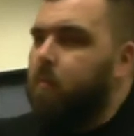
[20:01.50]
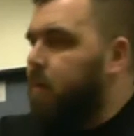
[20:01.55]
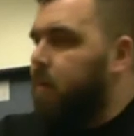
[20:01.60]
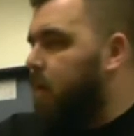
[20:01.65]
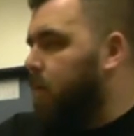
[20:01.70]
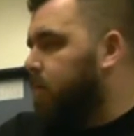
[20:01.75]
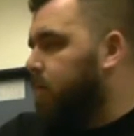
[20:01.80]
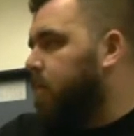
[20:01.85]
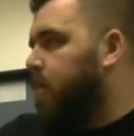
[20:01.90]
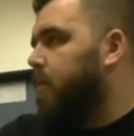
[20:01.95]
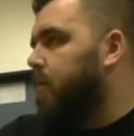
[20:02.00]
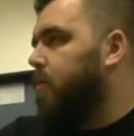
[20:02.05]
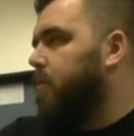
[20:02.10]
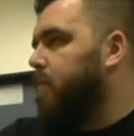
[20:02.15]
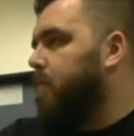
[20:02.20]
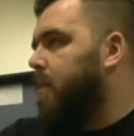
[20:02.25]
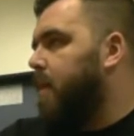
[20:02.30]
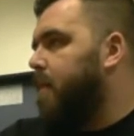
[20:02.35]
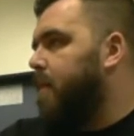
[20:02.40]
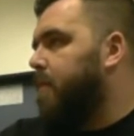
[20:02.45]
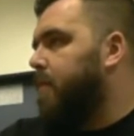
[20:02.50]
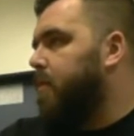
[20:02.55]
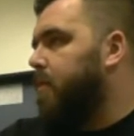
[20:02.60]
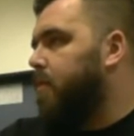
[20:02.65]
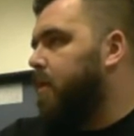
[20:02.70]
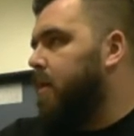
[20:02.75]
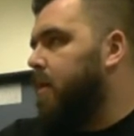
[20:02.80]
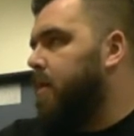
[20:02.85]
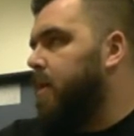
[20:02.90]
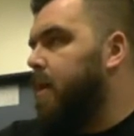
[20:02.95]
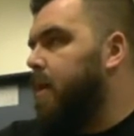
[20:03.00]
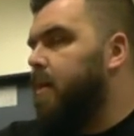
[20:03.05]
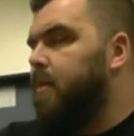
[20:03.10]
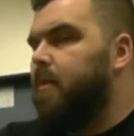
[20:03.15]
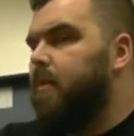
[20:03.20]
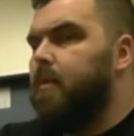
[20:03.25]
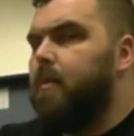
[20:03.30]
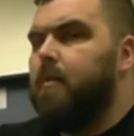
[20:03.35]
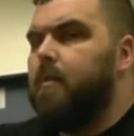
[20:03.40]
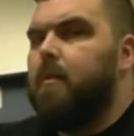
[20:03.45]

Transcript: computers and stuff like that, things that you need.